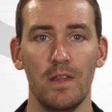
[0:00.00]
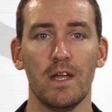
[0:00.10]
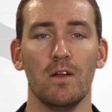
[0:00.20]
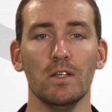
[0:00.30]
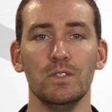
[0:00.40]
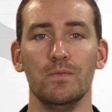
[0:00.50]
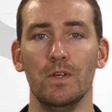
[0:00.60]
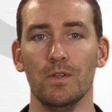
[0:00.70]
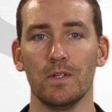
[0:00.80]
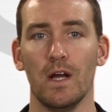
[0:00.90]
They can also
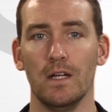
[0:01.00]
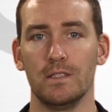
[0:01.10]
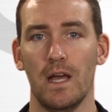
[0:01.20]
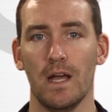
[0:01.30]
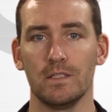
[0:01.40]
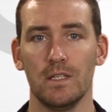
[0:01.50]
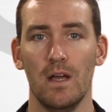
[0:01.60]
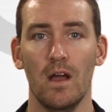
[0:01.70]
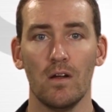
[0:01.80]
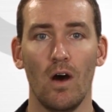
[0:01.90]
view their contacts,
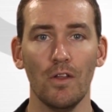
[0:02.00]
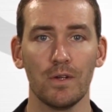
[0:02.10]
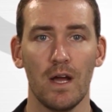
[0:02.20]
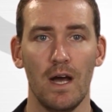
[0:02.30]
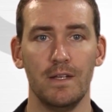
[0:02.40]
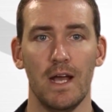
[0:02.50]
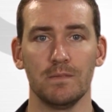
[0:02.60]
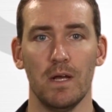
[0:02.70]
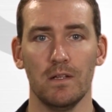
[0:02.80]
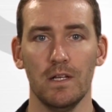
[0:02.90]
call their contacts
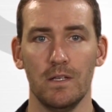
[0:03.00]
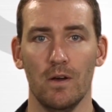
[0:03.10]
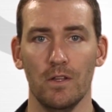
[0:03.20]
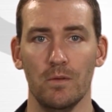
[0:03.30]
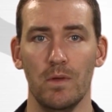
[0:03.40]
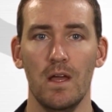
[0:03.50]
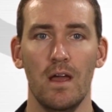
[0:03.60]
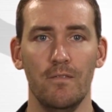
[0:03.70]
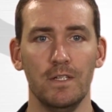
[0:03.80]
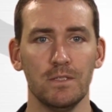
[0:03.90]
by clicking on them,
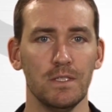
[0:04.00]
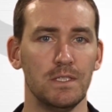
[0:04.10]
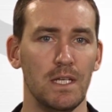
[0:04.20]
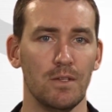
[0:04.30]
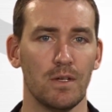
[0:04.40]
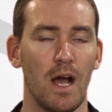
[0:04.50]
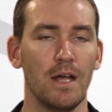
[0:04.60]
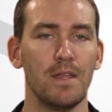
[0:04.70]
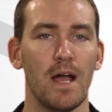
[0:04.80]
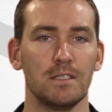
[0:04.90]
and visually see their
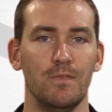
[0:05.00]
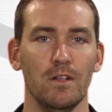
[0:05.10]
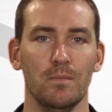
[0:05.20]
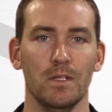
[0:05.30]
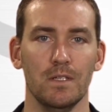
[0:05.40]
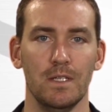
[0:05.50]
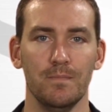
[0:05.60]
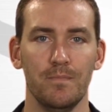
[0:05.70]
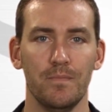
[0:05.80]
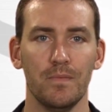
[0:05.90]
contacts' availability.
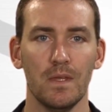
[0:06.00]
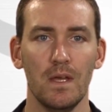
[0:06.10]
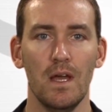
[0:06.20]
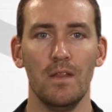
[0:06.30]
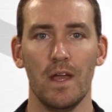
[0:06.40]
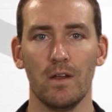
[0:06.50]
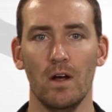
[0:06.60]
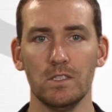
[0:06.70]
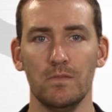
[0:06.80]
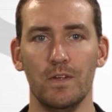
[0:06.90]
They can
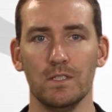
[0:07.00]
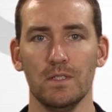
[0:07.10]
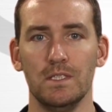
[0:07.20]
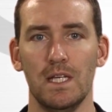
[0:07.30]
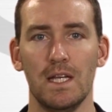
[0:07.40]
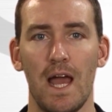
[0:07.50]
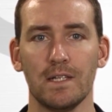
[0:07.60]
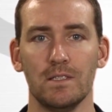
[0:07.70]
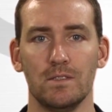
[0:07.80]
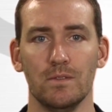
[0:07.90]
also visually see and
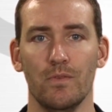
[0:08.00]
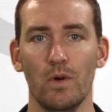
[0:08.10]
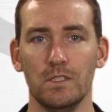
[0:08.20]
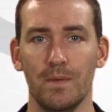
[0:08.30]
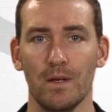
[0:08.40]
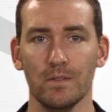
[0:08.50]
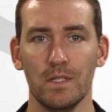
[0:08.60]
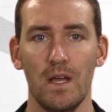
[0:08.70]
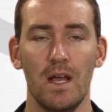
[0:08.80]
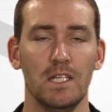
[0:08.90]
access their voicemails,
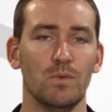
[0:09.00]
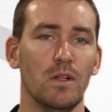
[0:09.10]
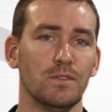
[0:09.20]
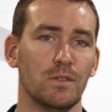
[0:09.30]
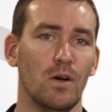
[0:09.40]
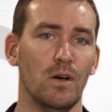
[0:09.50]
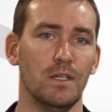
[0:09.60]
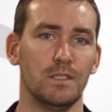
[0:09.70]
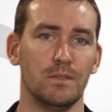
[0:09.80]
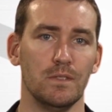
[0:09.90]
as well as their call
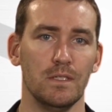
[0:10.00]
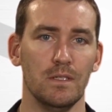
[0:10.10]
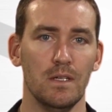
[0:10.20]
history.